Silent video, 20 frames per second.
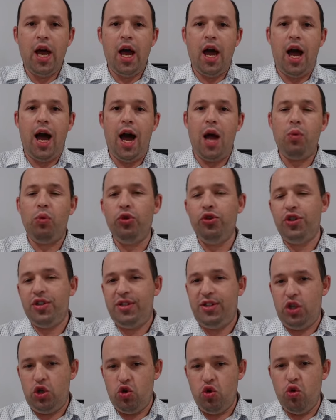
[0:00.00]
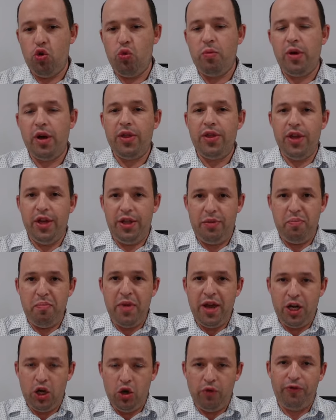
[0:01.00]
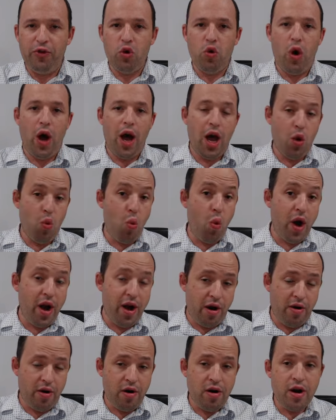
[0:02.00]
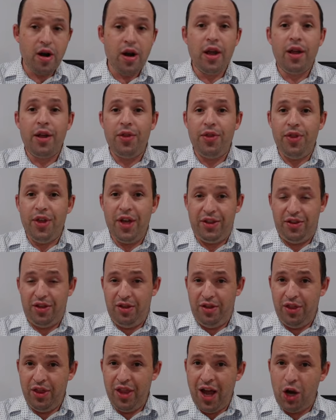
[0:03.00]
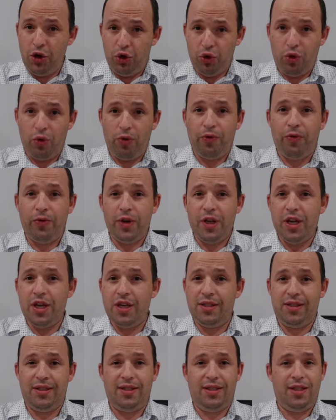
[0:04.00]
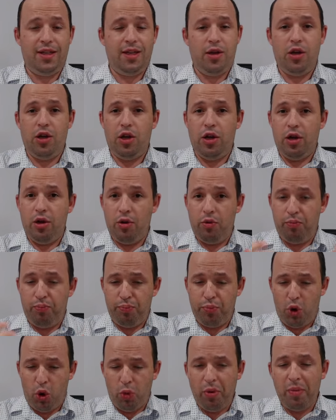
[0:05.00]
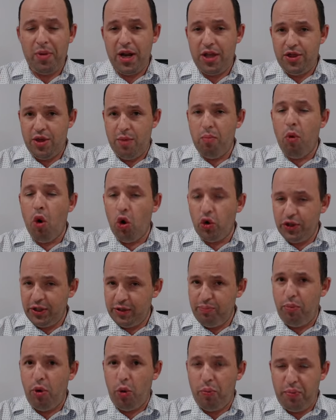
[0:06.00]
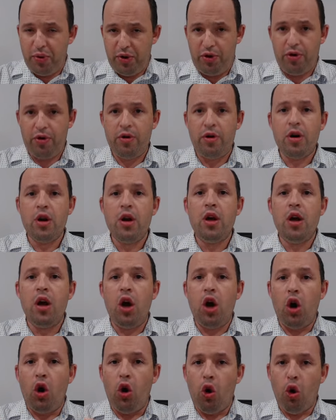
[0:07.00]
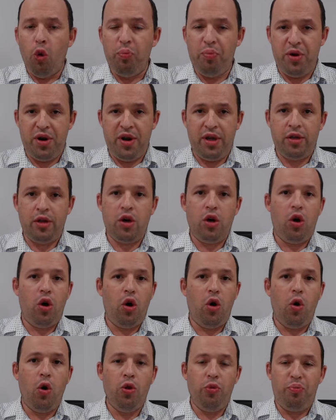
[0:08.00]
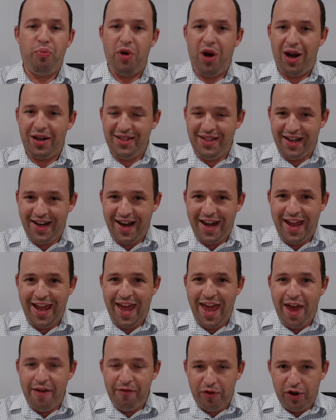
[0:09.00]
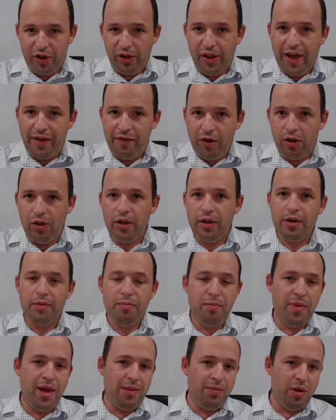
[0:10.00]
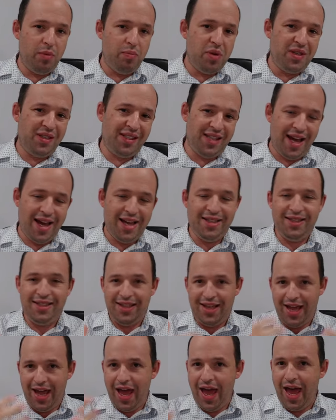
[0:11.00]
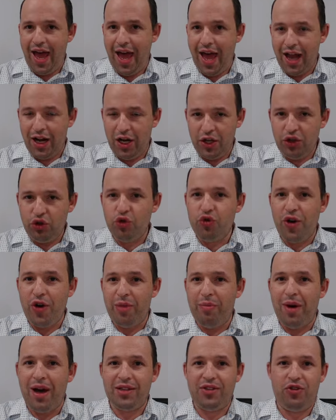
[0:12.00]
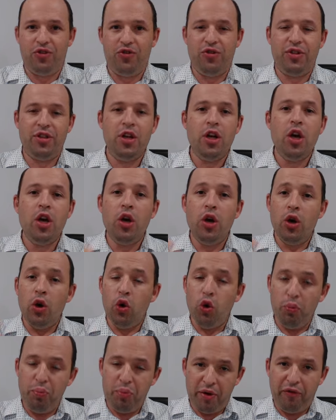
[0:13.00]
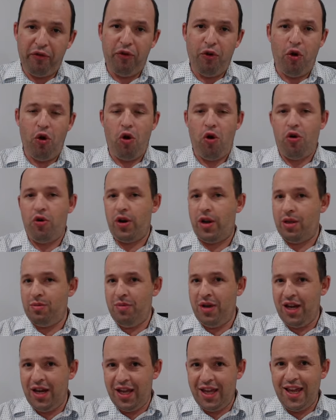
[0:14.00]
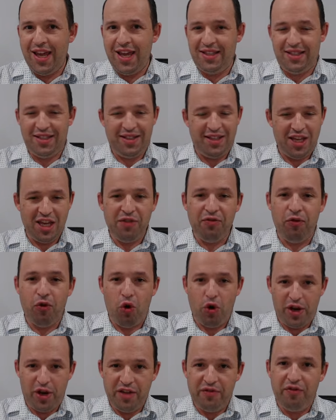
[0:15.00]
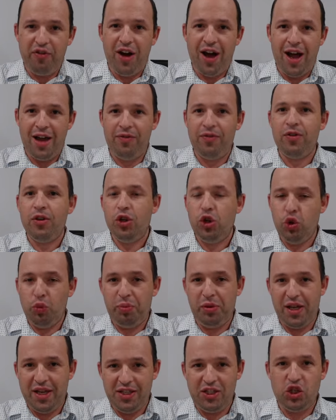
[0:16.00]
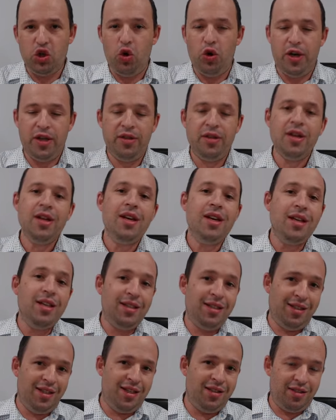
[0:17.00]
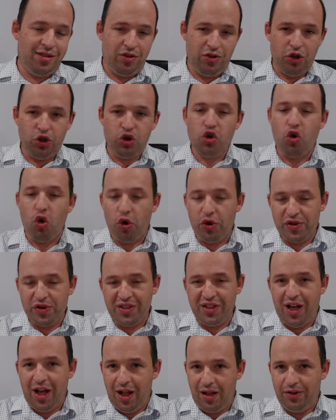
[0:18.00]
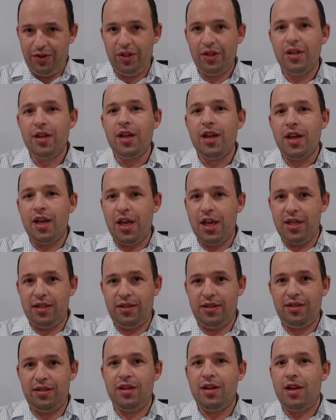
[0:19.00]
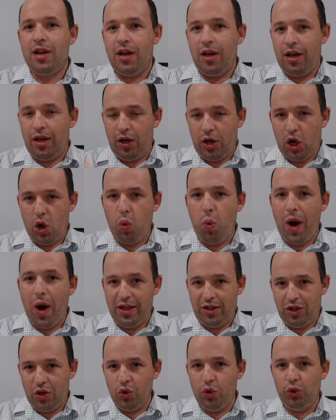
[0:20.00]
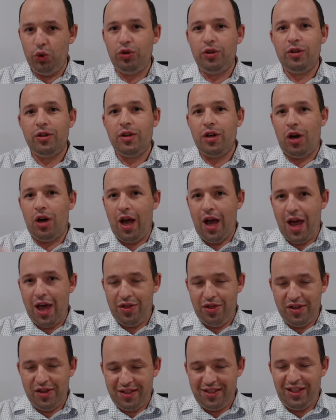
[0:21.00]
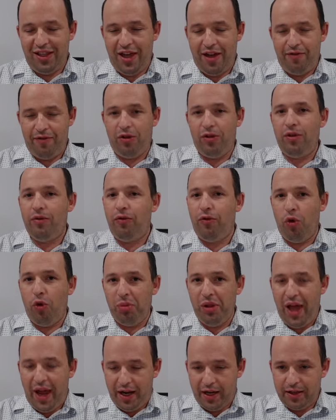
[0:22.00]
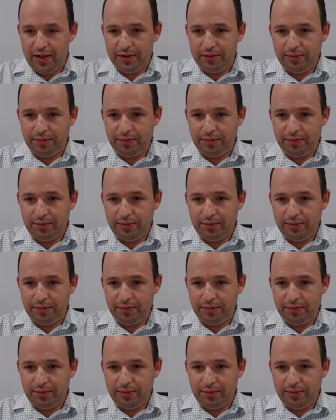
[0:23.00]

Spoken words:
I would assume that many of you are aware that Najdorf is probably the most popular opening on practically every level, maybe besides elite grandmasters who prefer in many cases e4, e5 to play solid, since the draw result is quite good at this level for black.